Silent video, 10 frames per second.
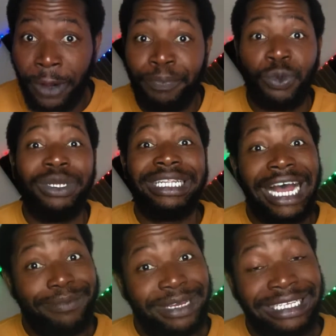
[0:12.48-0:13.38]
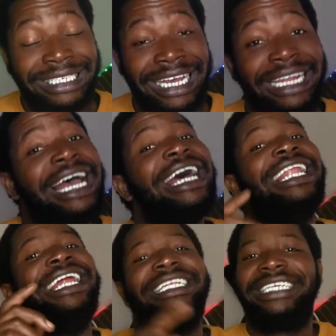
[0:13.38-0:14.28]
With that being said,
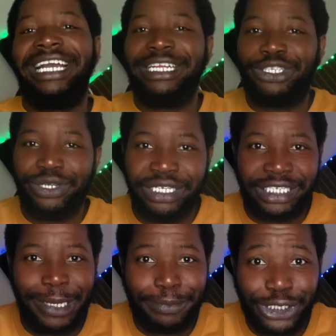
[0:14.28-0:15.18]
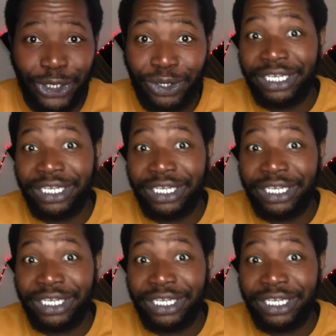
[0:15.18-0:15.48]
let's get into this episode.